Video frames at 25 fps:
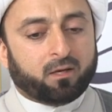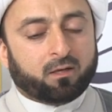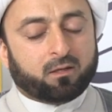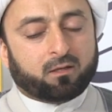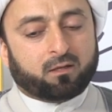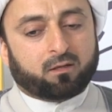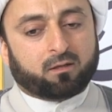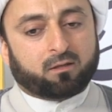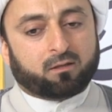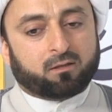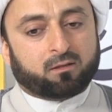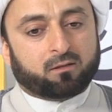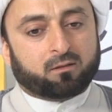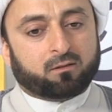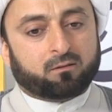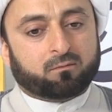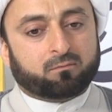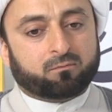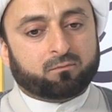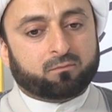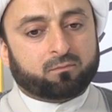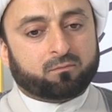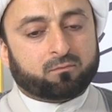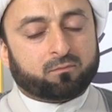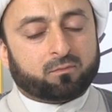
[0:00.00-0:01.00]

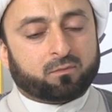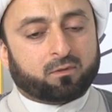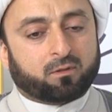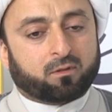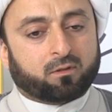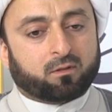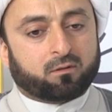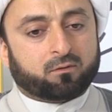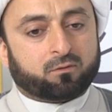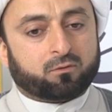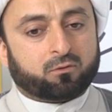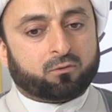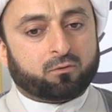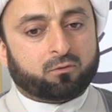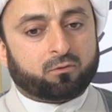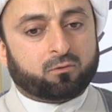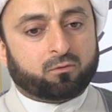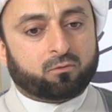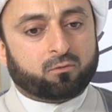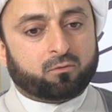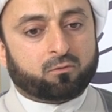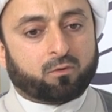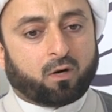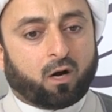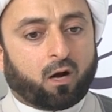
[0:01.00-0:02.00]
um, uh,
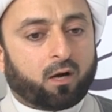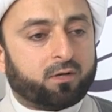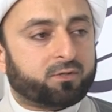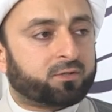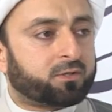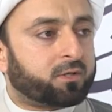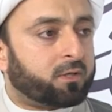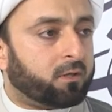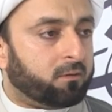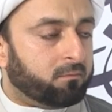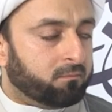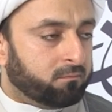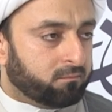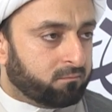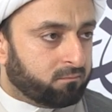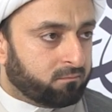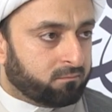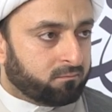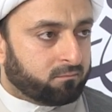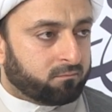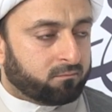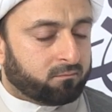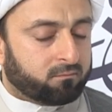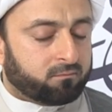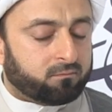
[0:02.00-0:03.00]
to ask Him
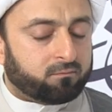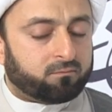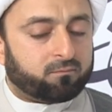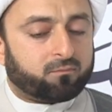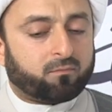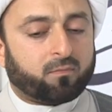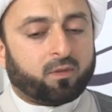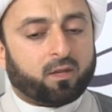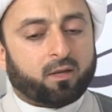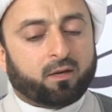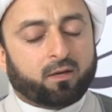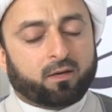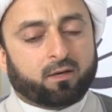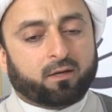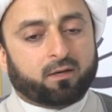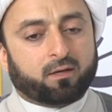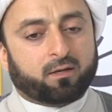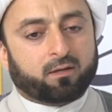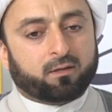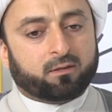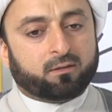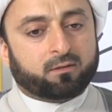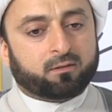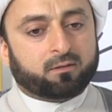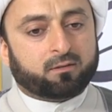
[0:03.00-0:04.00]

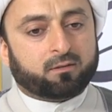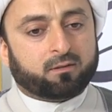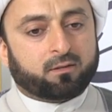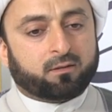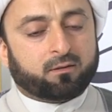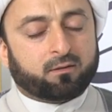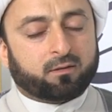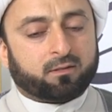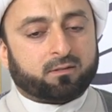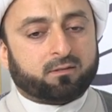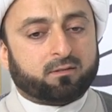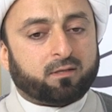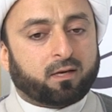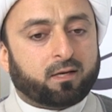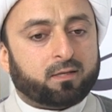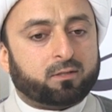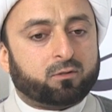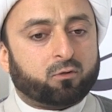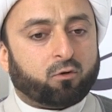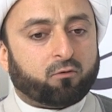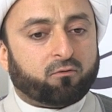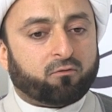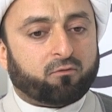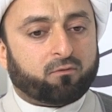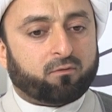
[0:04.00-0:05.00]
in the state
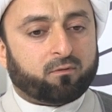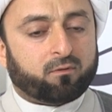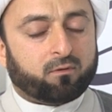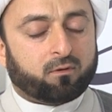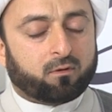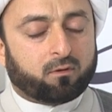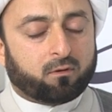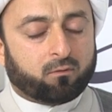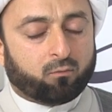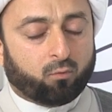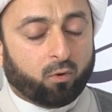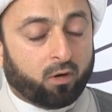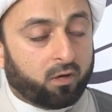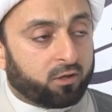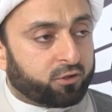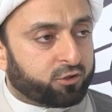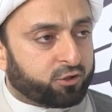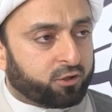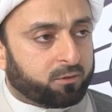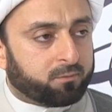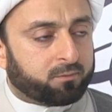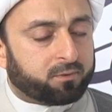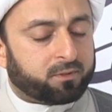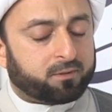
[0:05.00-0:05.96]
of worship.